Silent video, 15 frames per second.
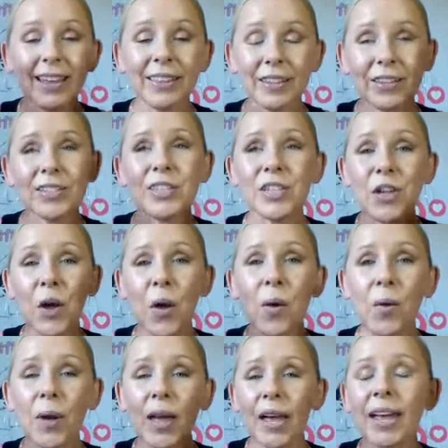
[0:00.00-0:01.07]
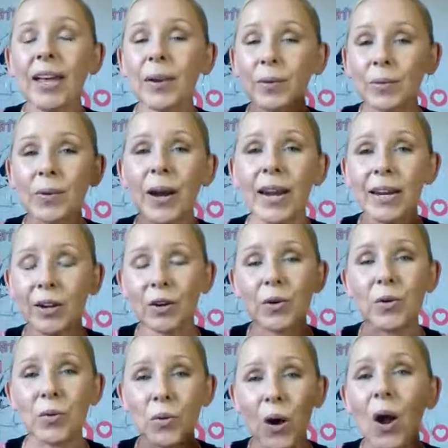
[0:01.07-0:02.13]
There's no right
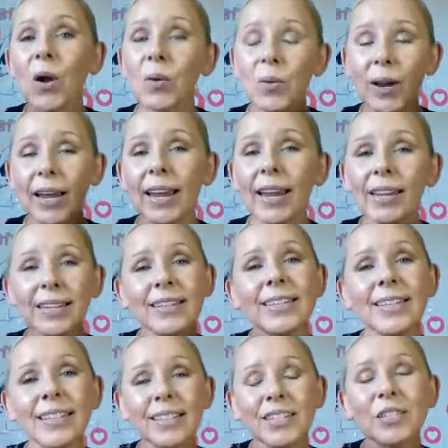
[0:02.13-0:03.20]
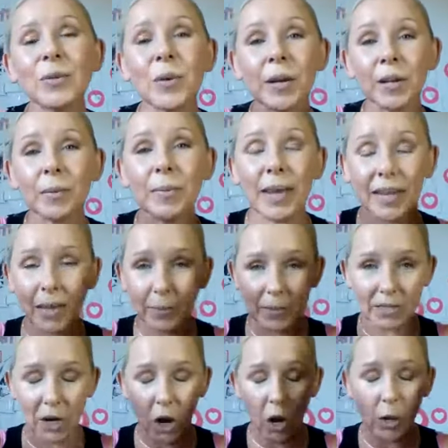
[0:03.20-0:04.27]
or wrong way to wear your makeup.
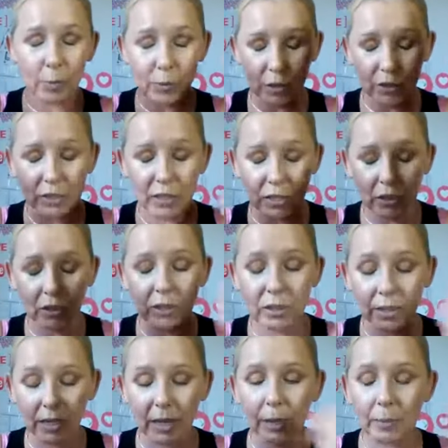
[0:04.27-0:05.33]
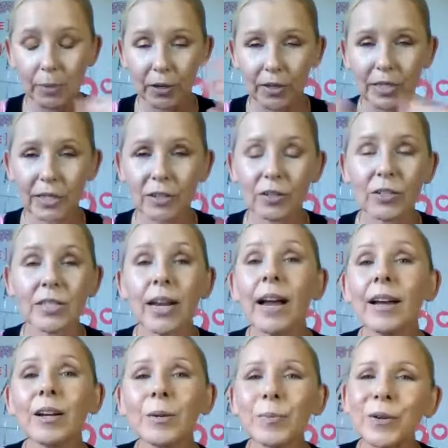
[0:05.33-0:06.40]
It's all personal, personal
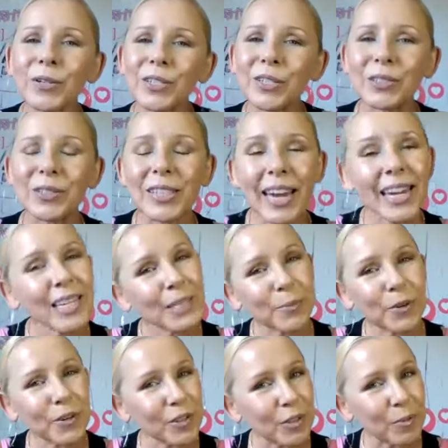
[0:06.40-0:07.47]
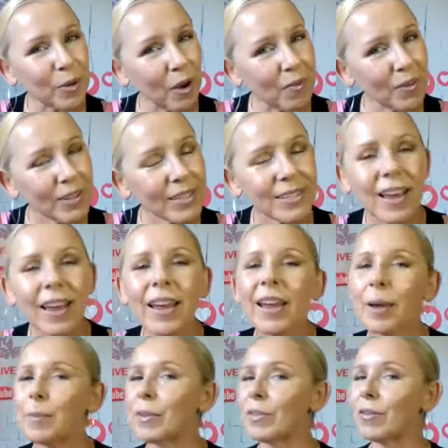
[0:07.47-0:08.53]
style, personal taste, personal preference.
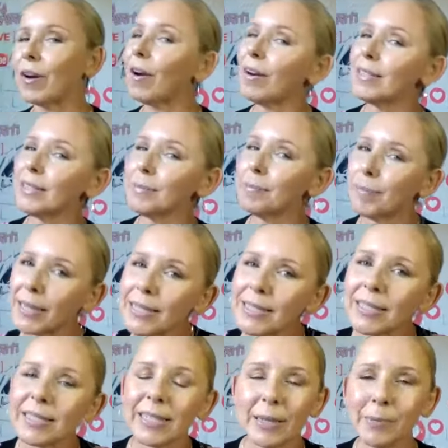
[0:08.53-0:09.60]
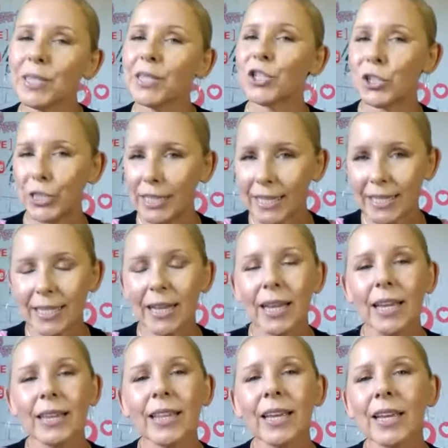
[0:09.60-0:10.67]
But there are some basic tips and tricks
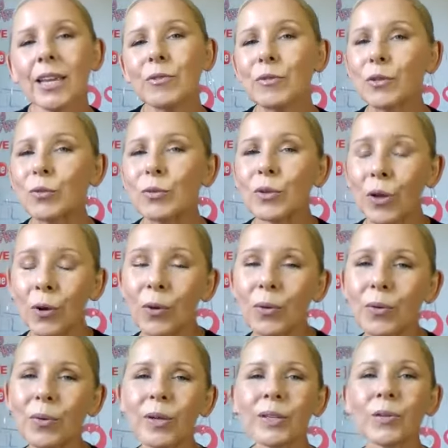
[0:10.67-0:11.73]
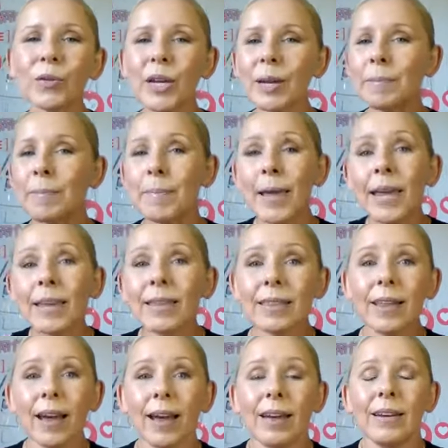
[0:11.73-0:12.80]
that if you know, you can make
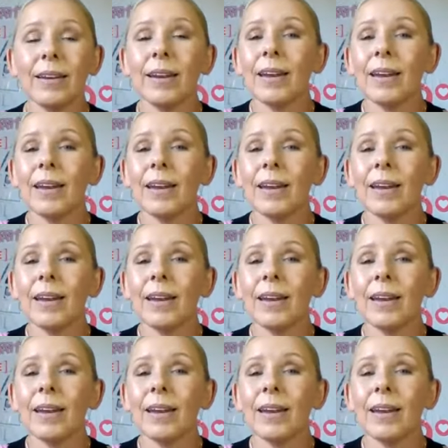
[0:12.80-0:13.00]
that